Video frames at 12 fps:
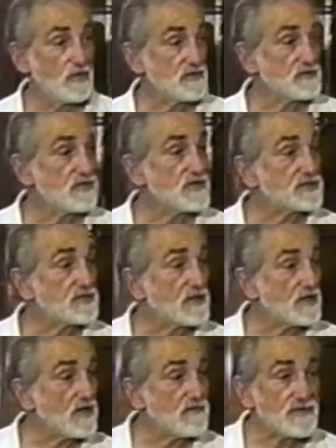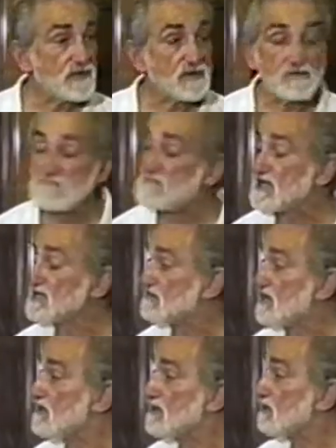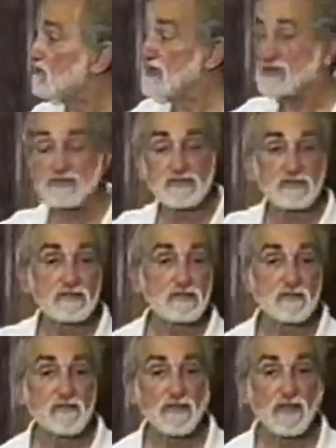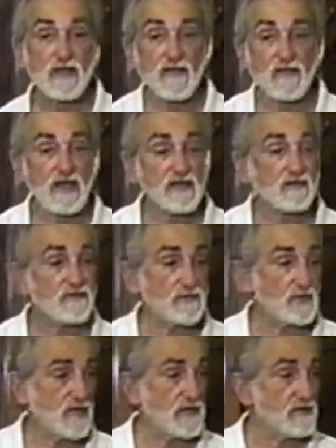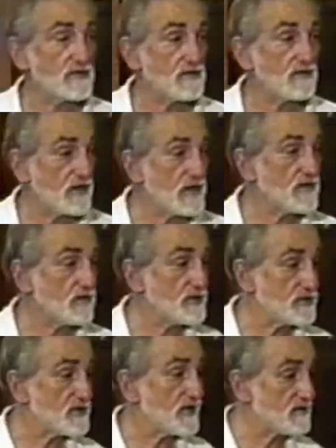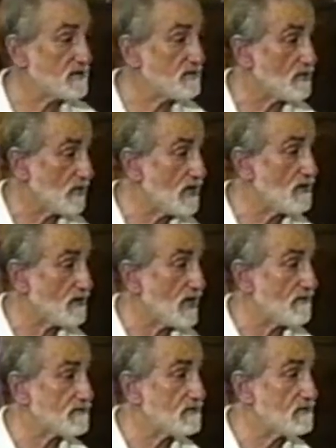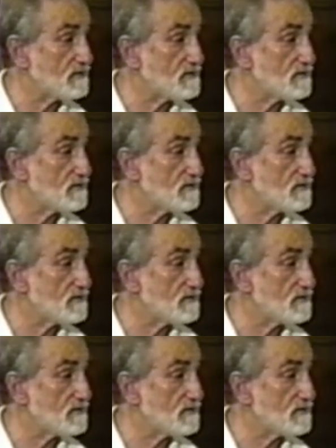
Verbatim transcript: Interesting enough, though, it's very rich, and they can forget it, and they can reject it, but we don't have to.